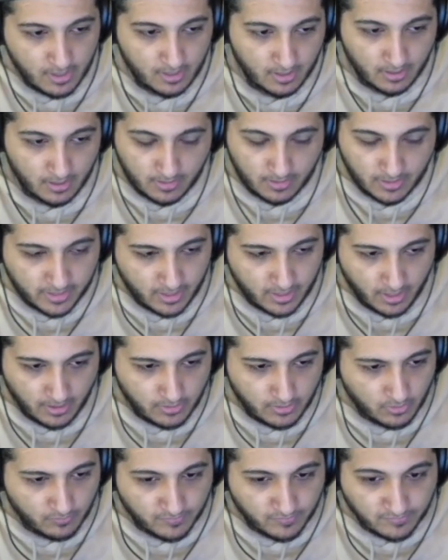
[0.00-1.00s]
Uh, like, I don't
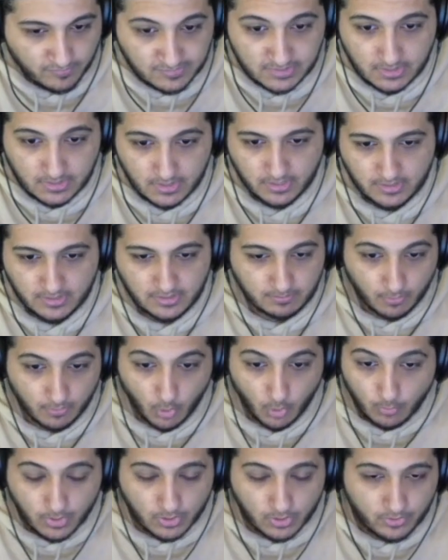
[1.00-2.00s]
know if you've seen like
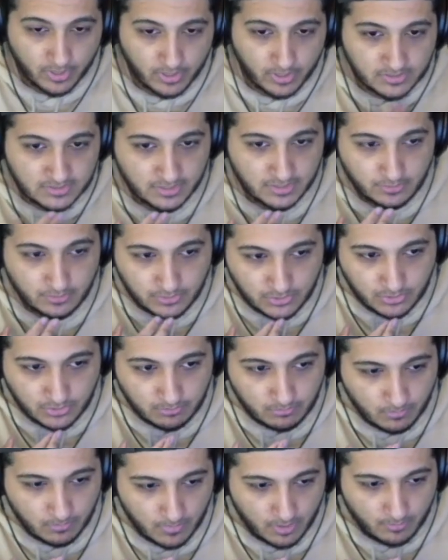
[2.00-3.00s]
mobile creators on
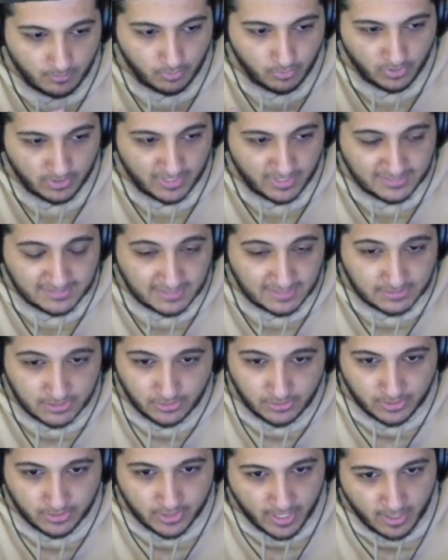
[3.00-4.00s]
YouTube are pulling like six
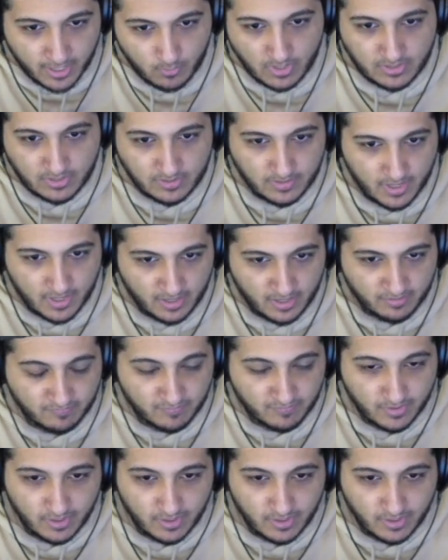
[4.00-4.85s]
hundred K while they're live.